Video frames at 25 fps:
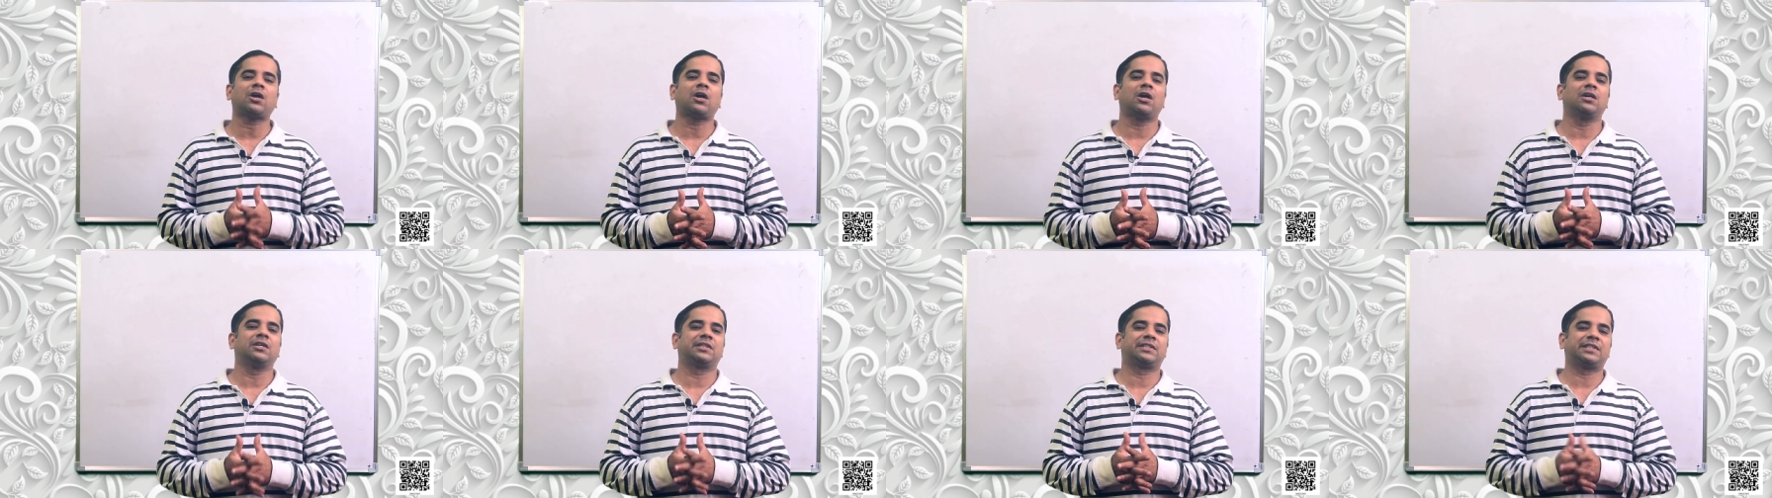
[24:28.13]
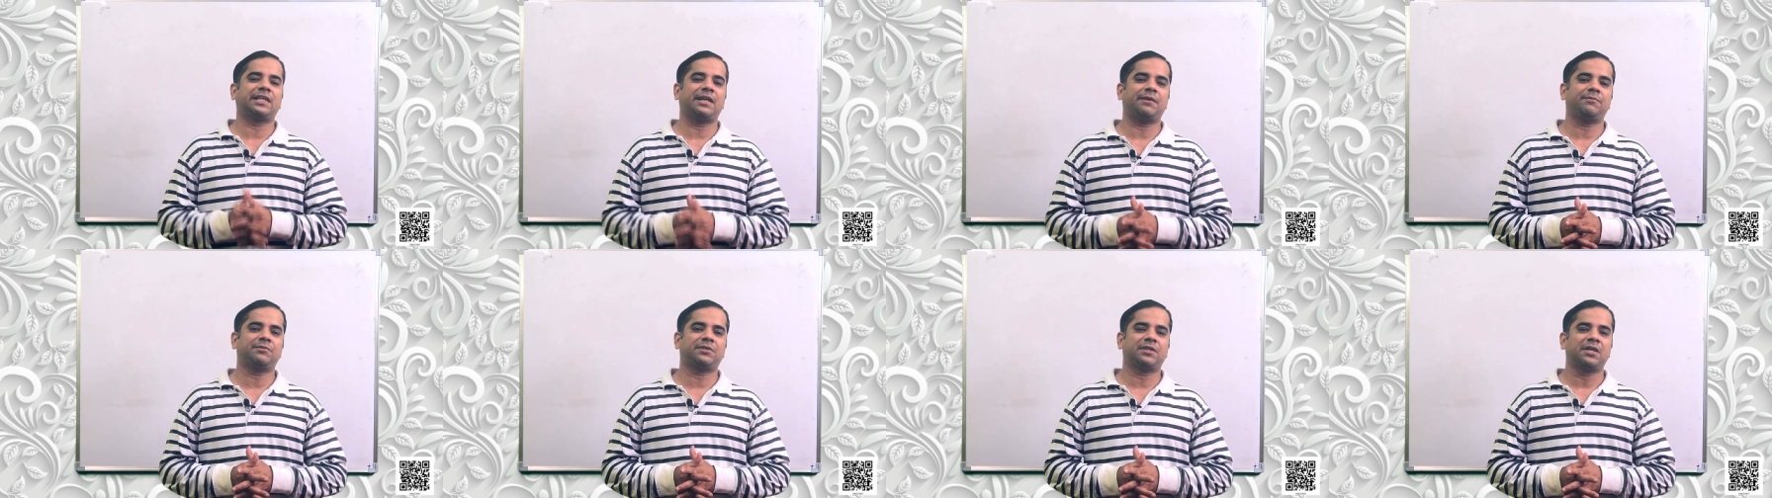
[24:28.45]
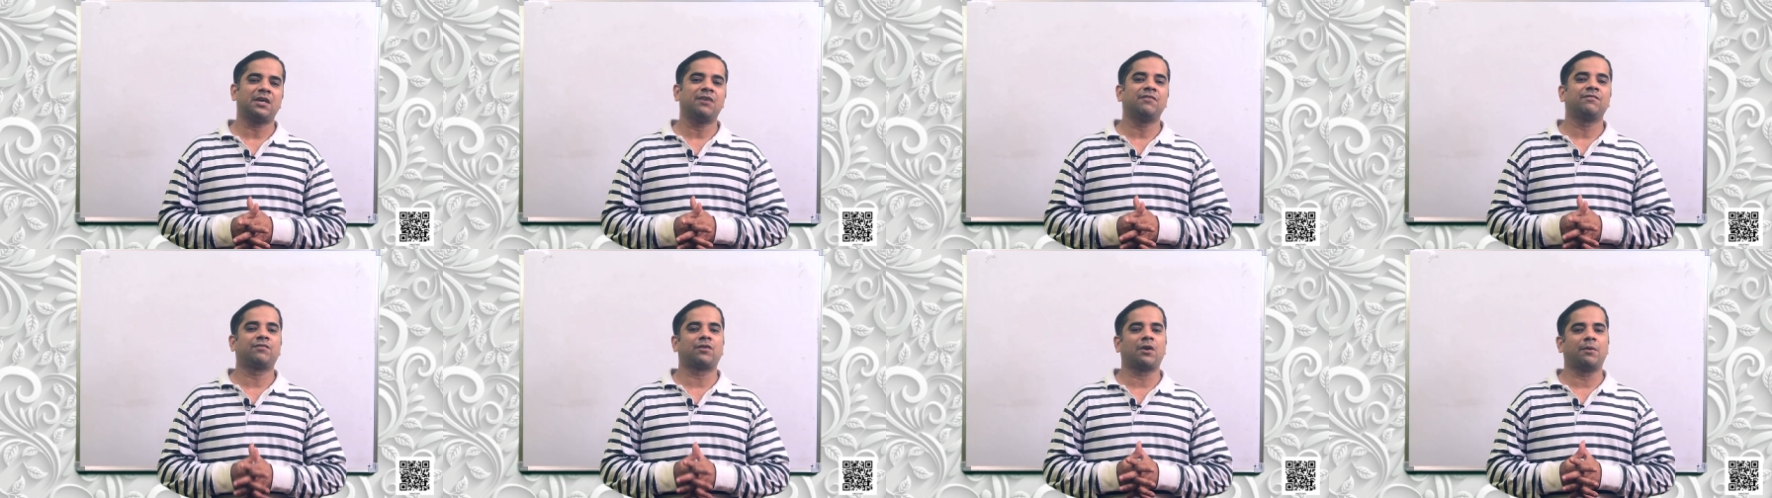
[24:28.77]
concepts
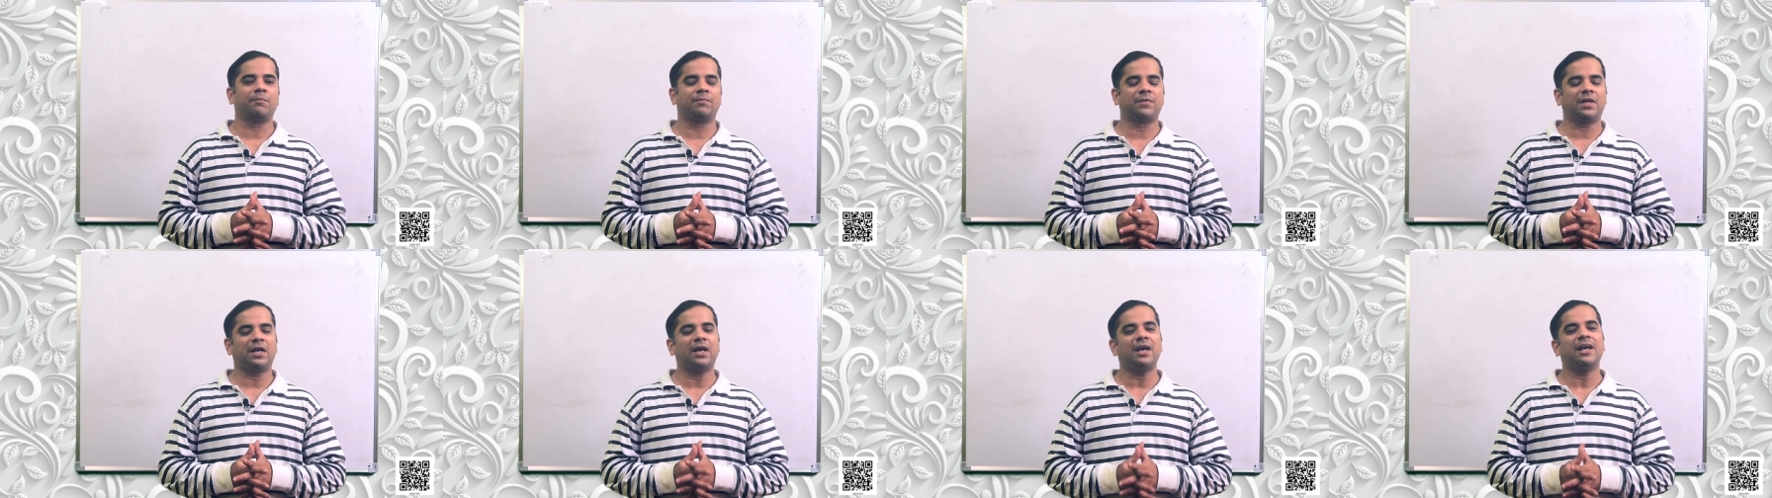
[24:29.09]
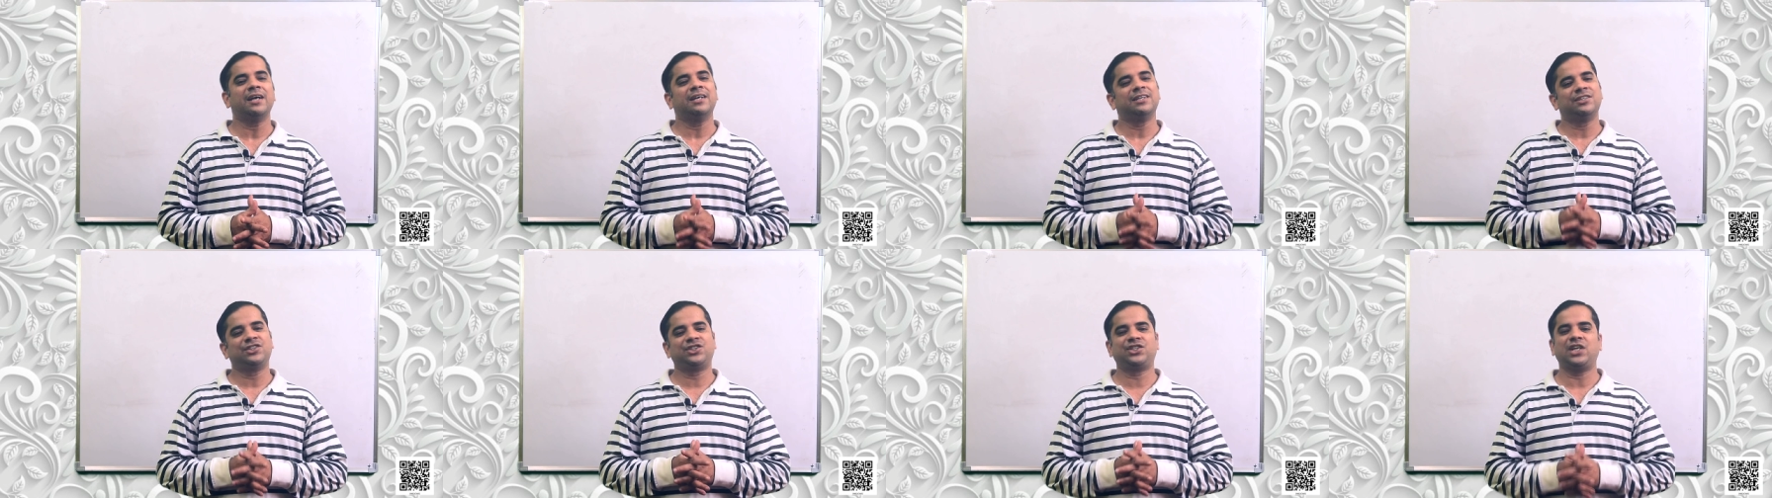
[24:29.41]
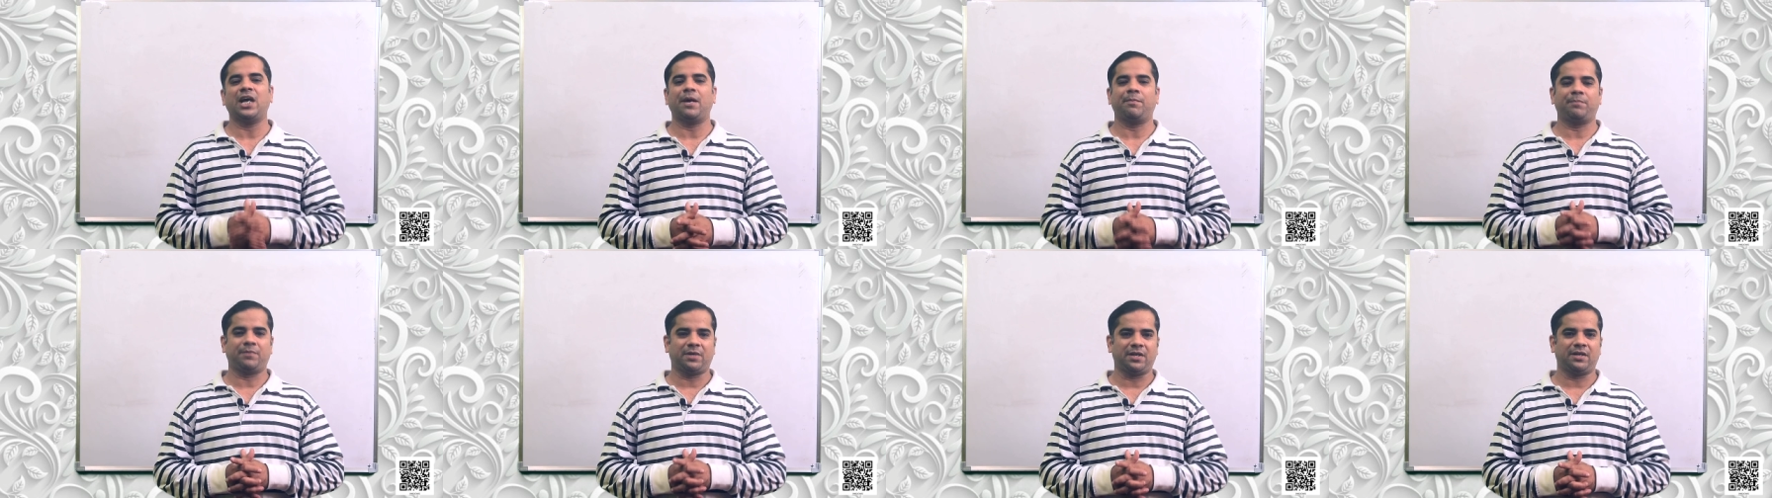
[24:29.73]
from the
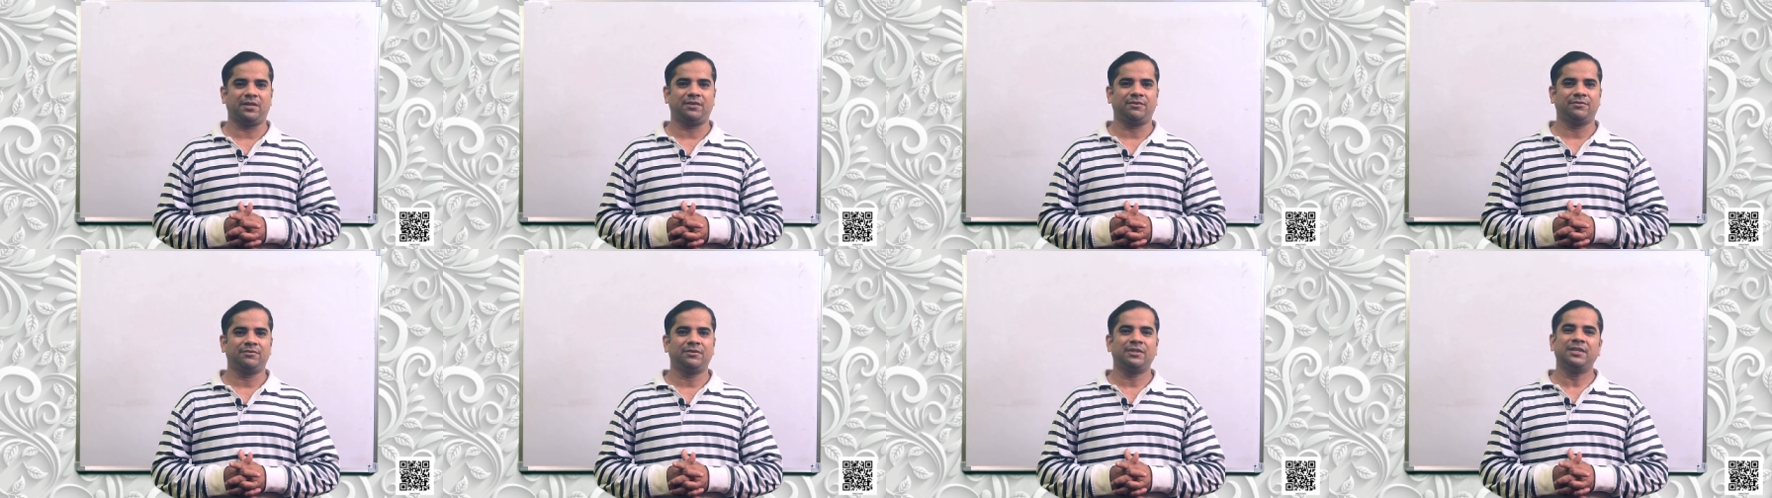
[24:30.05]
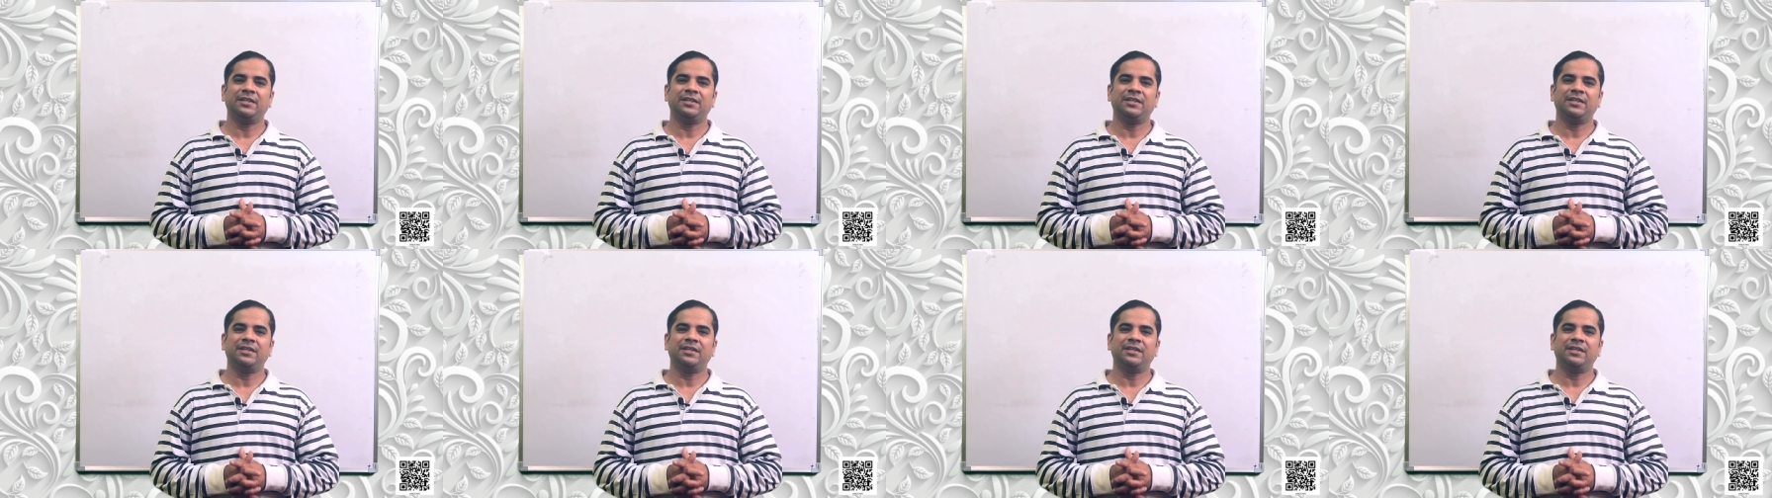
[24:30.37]
chapter.